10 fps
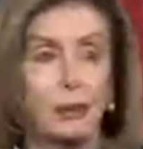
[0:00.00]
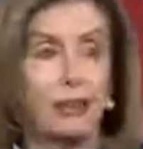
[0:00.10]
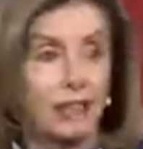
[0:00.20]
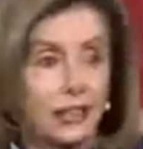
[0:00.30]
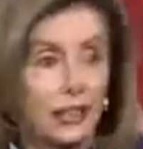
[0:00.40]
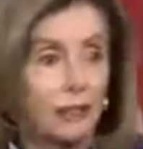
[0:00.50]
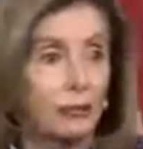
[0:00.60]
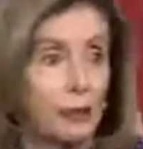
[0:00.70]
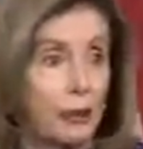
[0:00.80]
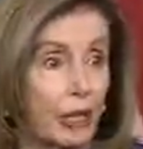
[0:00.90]
We're here
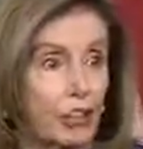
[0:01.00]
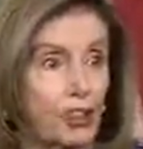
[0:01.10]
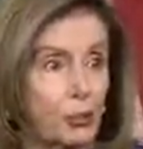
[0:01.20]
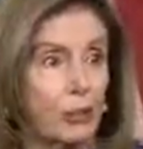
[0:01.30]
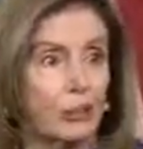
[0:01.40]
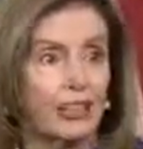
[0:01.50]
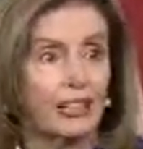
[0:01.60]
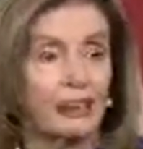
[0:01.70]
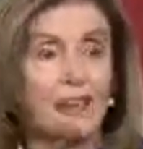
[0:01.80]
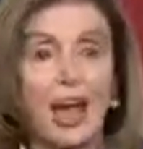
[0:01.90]
for America's
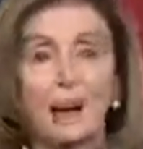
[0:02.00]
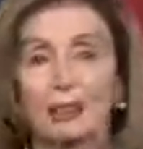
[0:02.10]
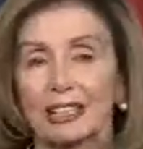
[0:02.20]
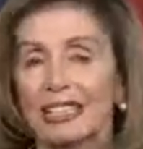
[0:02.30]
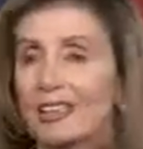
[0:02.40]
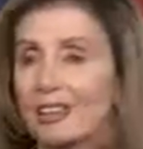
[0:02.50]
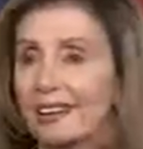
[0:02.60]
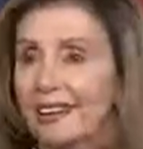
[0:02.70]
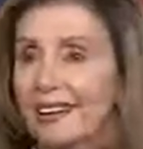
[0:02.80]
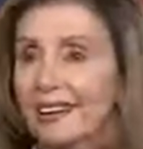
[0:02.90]
working families,
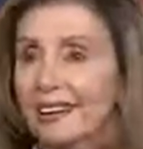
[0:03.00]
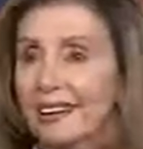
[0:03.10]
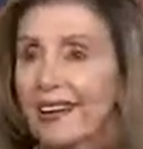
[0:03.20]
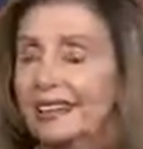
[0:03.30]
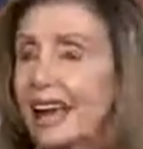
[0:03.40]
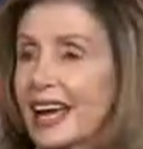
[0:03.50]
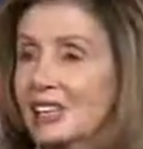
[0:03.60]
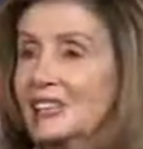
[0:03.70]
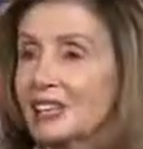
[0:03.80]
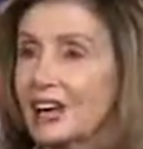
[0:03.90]
and
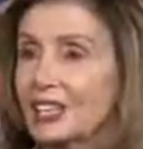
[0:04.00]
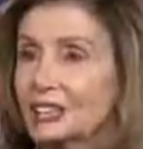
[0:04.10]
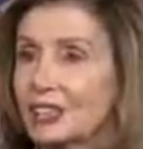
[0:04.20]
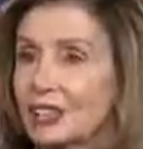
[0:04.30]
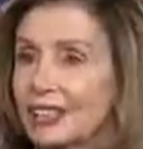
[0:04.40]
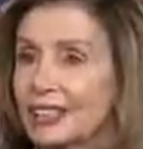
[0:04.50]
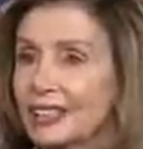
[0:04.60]
as such,